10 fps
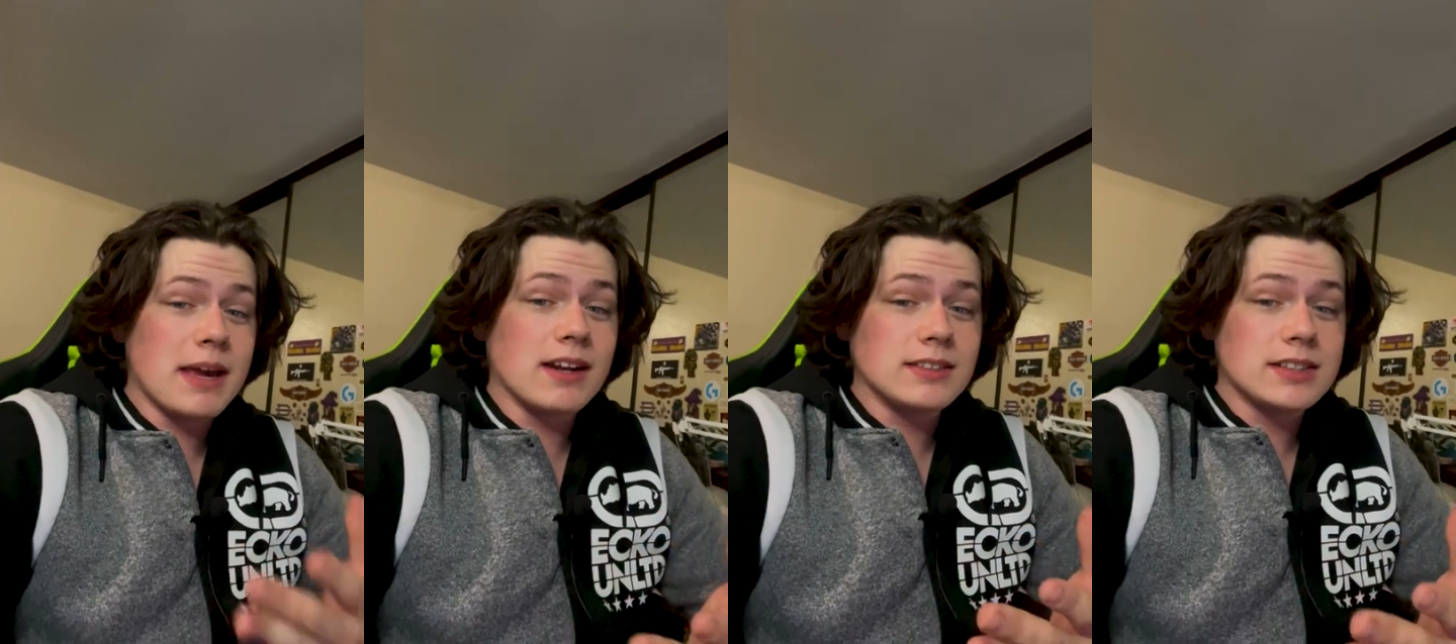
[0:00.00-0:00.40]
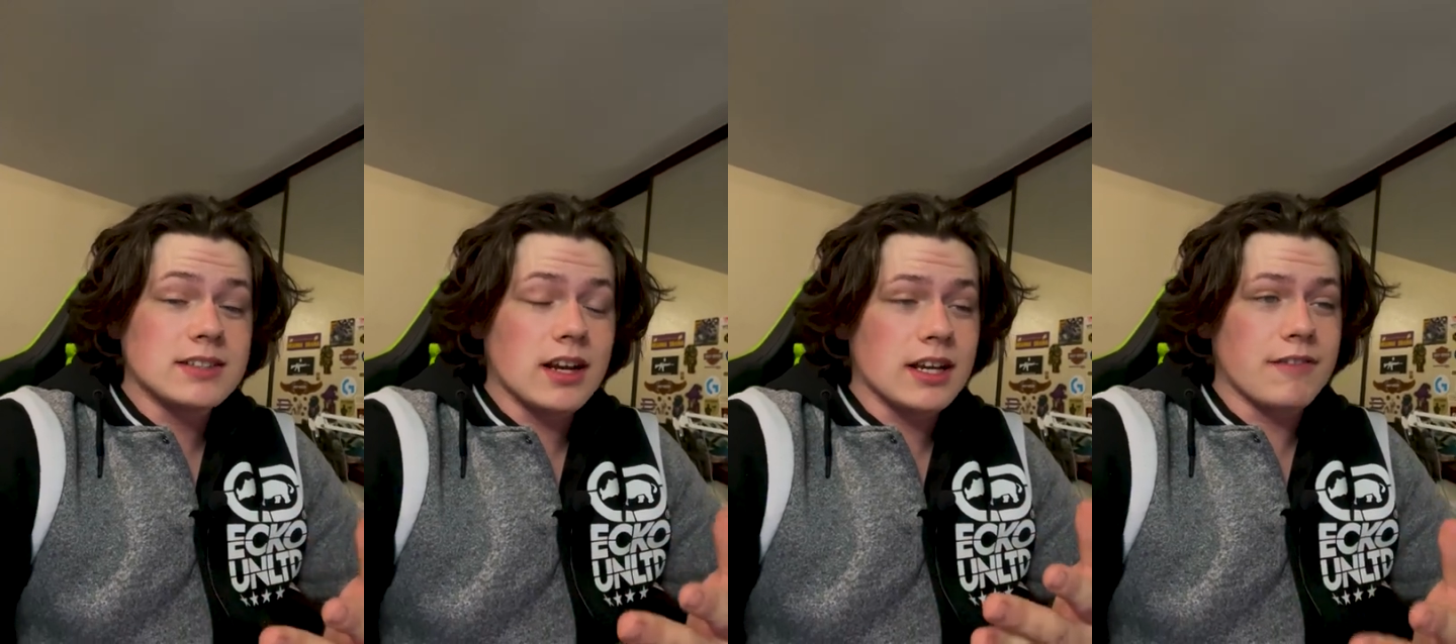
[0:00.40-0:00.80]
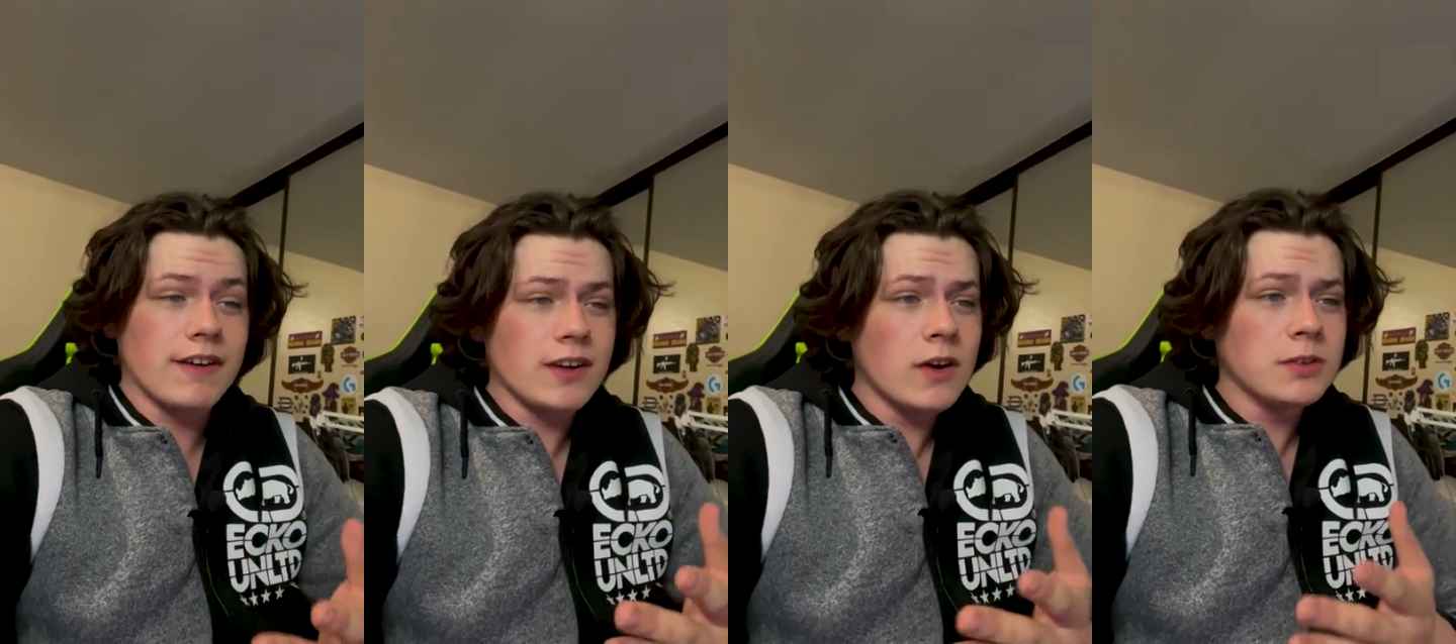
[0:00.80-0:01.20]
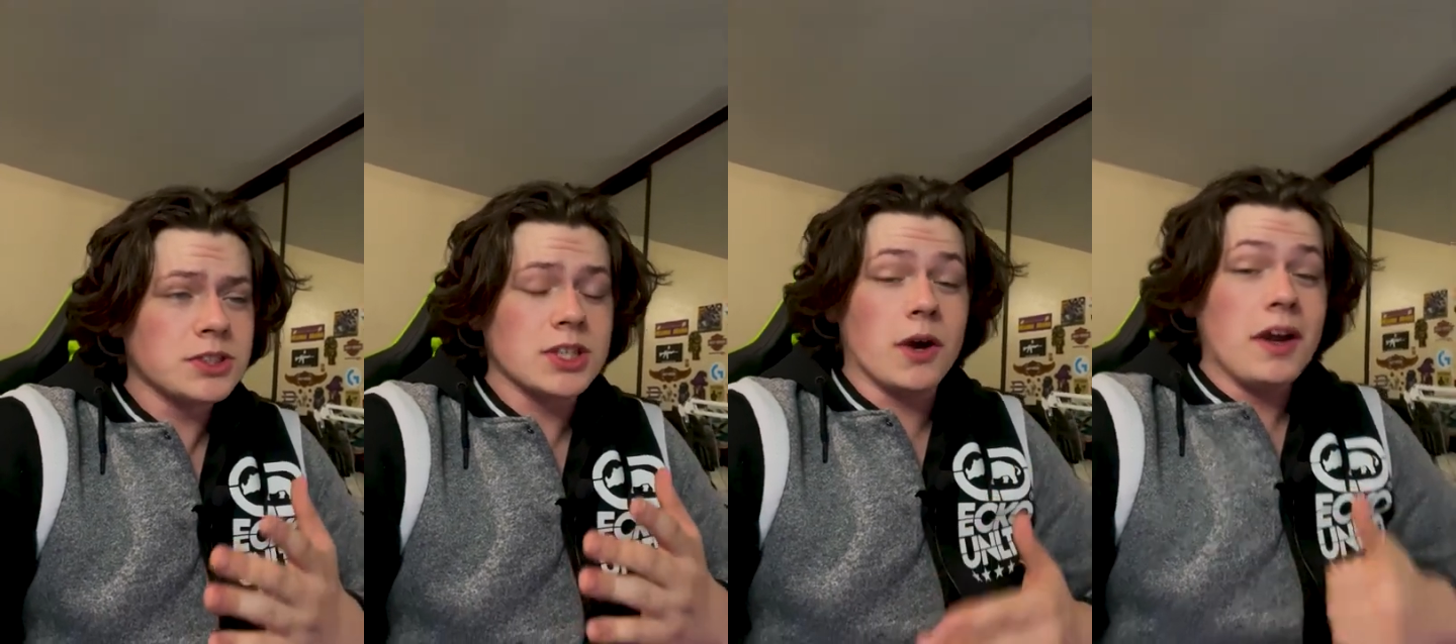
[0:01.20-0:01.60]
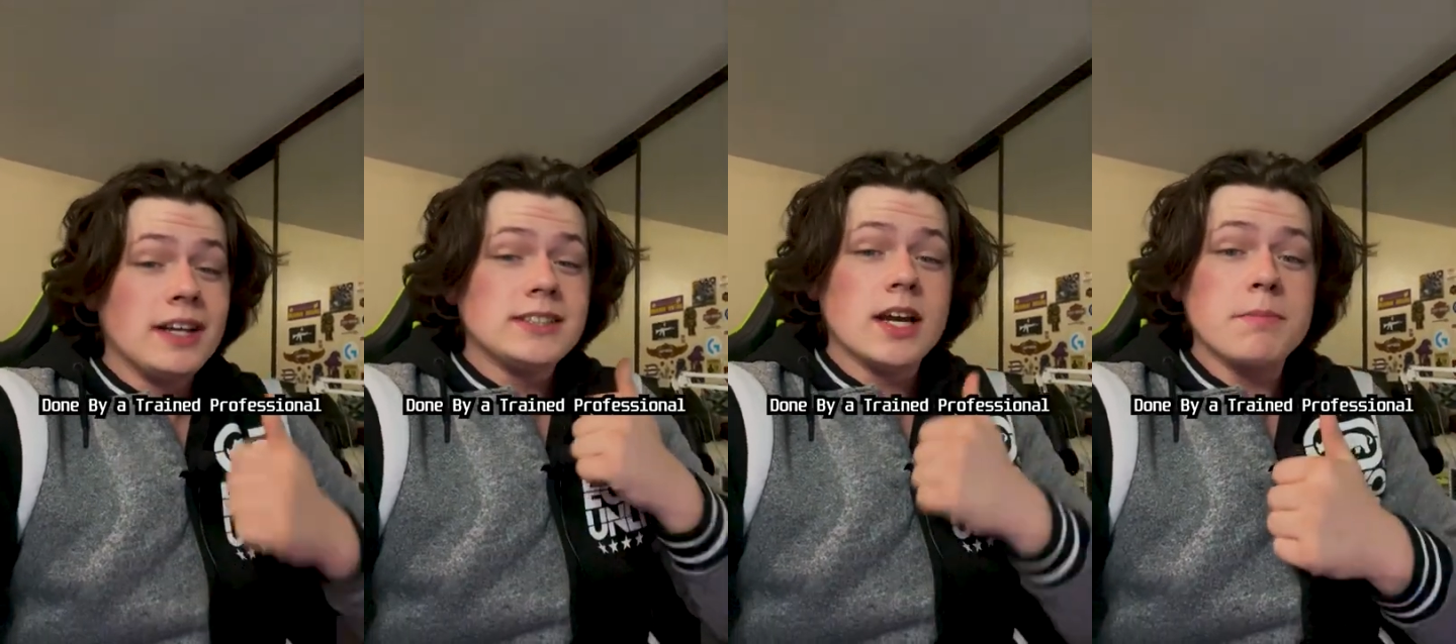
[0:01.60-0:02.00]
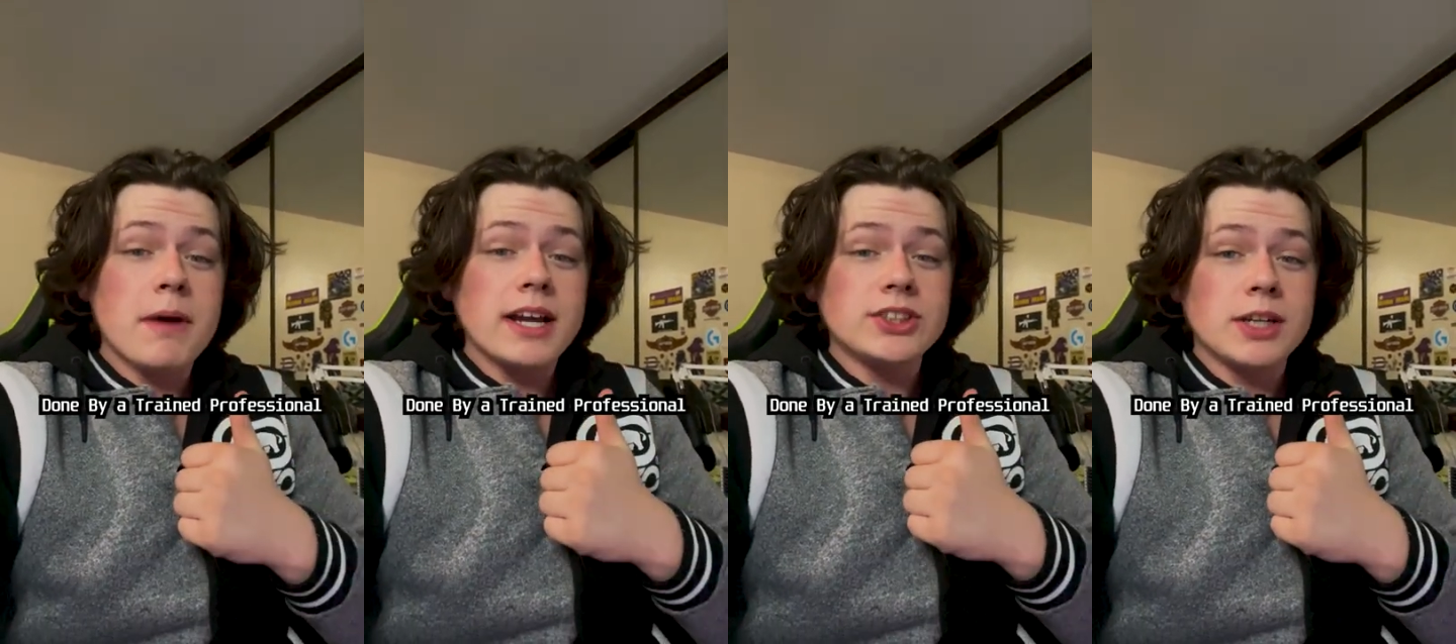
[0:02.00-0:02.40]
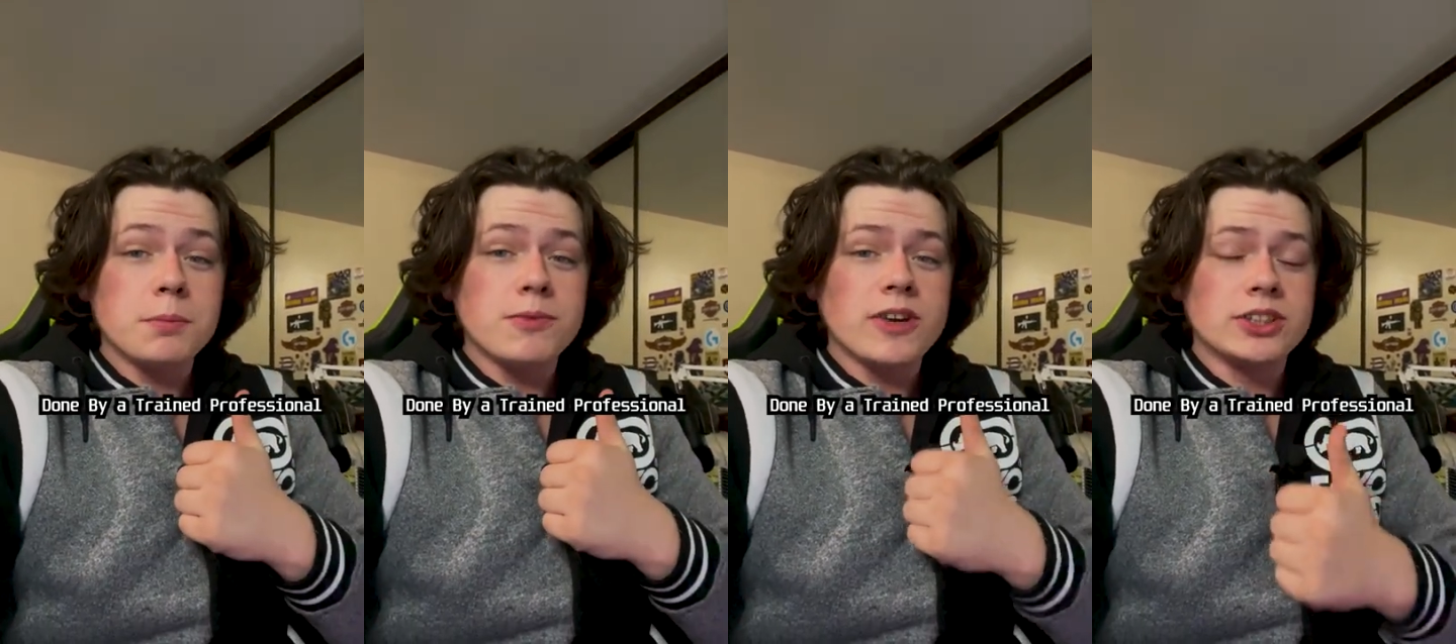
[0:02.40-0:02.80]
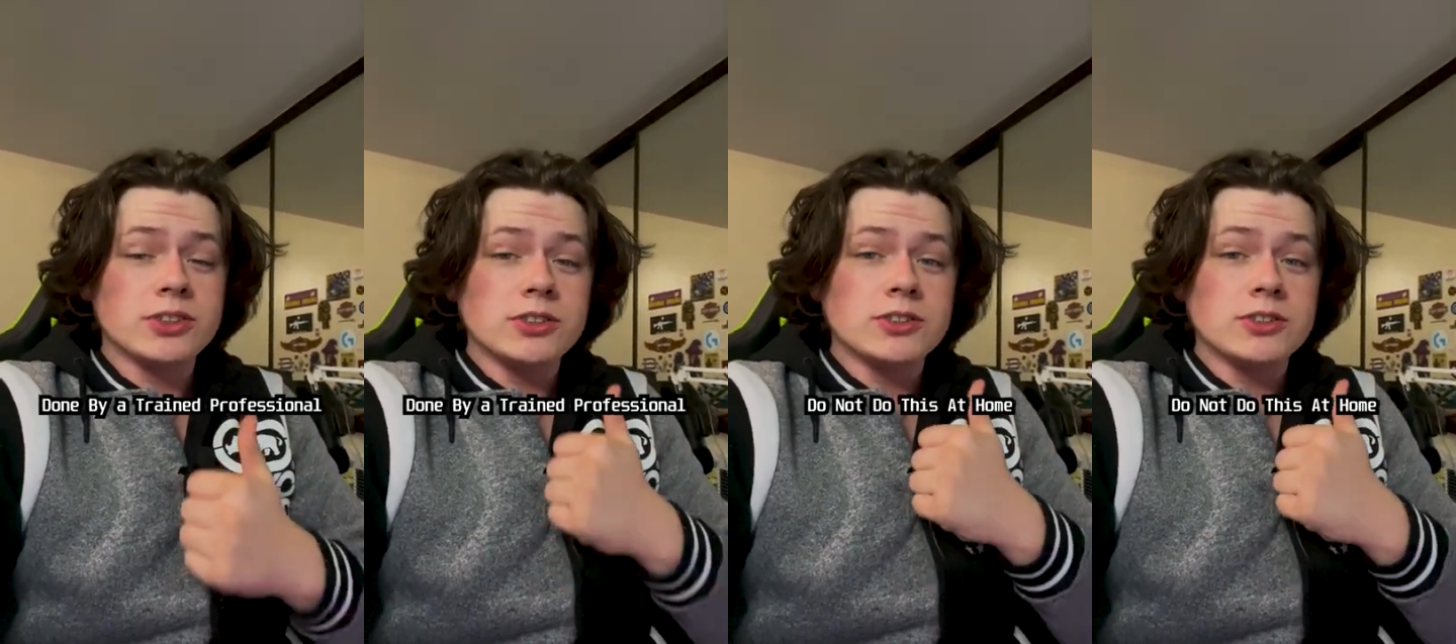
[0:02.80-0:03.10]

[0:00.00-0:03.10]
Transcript: banned on TikTok if I don't. So, done by a trained professional.